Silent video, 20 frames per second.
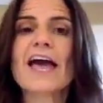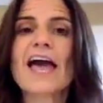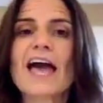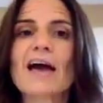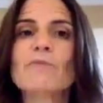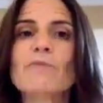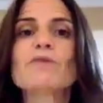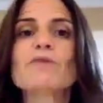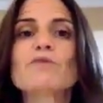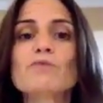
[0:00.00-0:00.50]

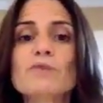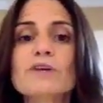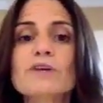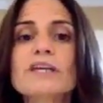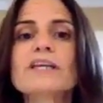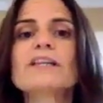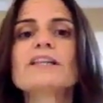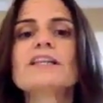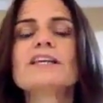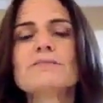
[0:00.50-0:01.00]
And we
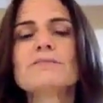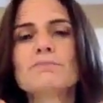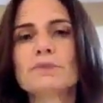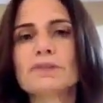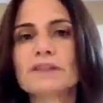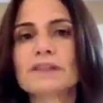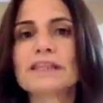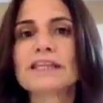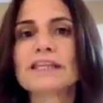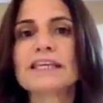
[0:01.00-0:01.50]
really
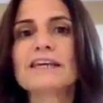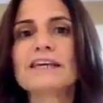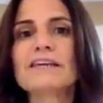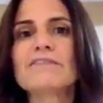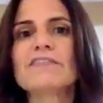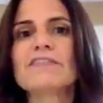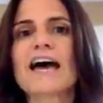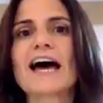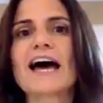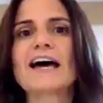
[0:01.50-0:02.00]
believe
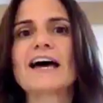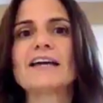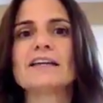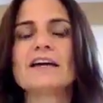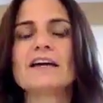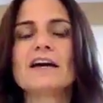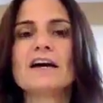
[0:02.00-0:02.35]
that